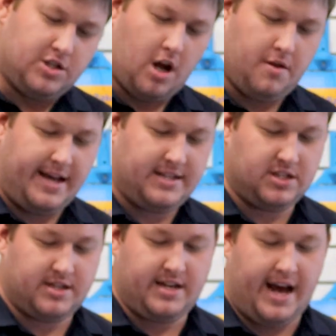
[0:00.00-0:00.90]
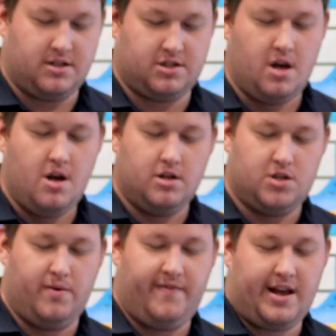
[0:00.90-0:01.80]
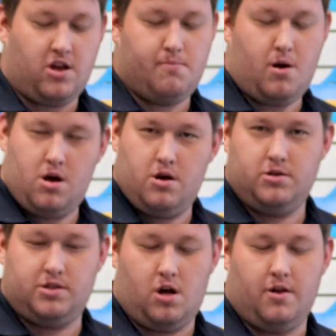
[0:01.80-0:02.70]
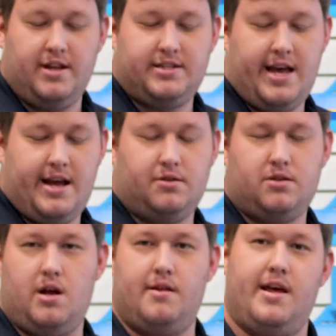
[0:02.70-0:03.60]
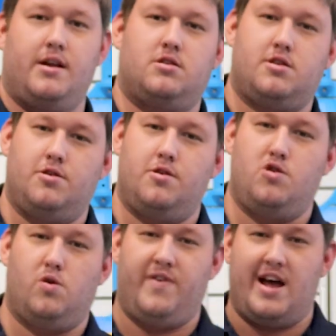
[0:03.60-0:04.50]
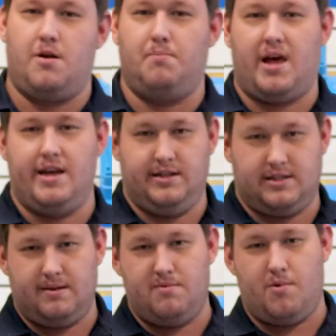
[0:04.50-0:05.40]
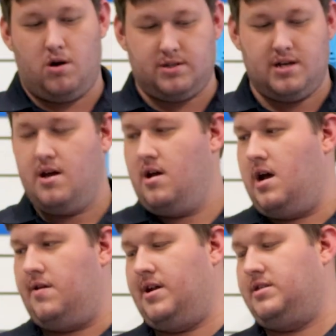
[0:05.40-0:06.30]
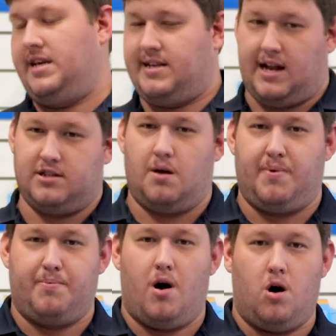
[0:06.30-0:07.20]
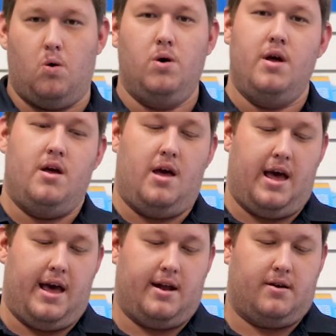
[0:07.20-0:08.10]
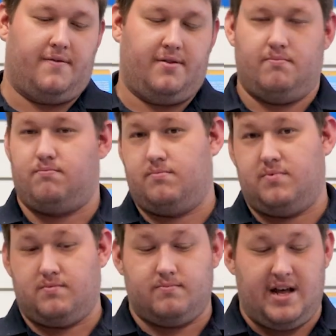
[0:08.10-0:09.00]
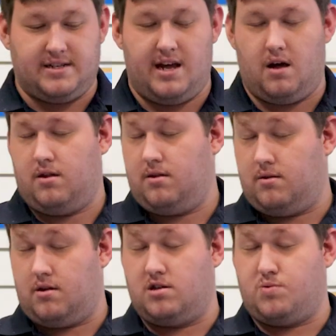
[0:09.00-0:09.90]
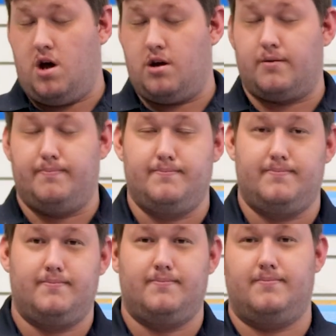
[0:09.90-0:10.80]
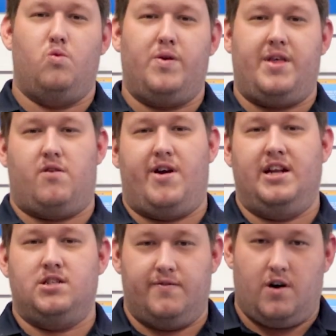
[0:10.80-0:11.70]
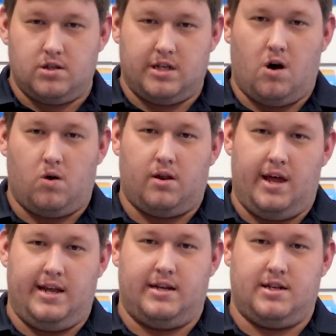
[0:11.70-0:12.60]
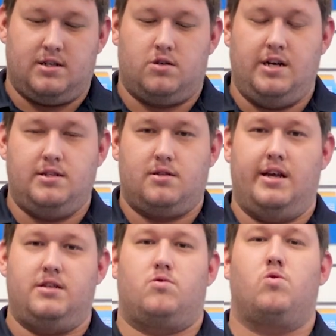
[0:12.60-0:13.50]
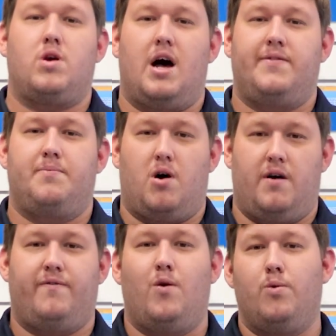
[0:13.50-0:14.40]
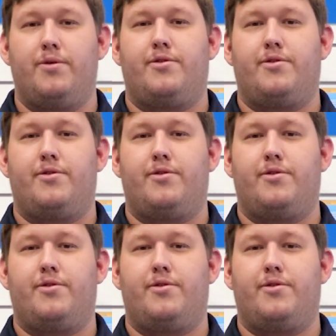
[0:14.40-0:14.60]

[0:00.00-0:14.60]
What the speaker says: So these just attach to a vacuum hose on this end, and then to your vacuum plate in your skimmer box, and then to your telescopic pole, and that's how those work. With our range of Aussie Gold cleaning accessories, these are all covered by a full